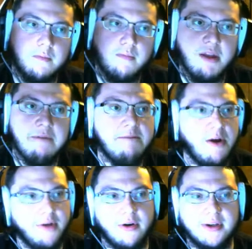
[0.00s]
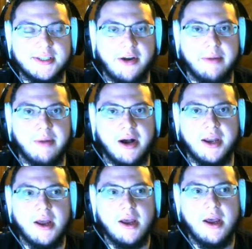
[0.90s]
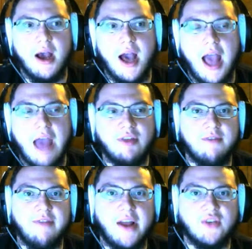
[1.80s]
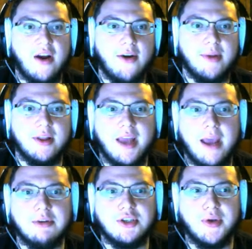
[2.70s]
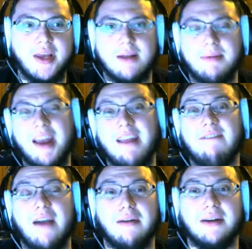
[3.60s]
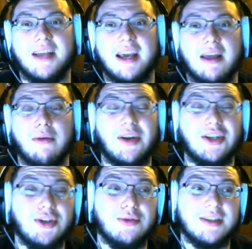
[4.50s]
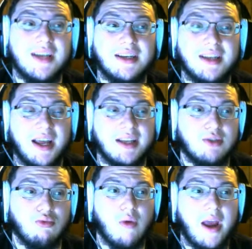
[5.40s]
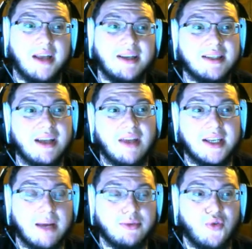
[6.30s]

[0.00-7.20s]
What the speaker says: Very, very scary Mon. Having the flash fire ability, able to eat up any fire attack that we do send its way. Does have that ×4